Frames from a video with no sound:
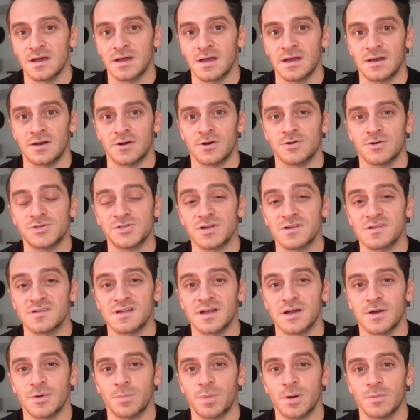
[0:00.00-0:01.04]
and are just
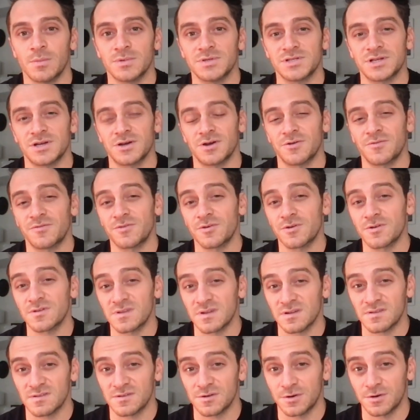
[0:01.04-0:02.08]
now publishing our
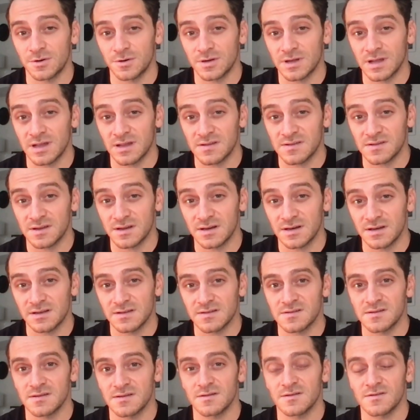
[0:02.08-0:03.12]
first external case
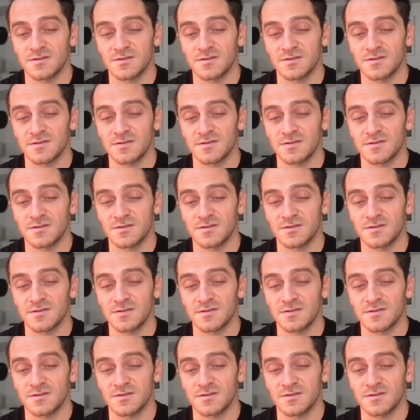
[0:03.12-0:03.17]
studies.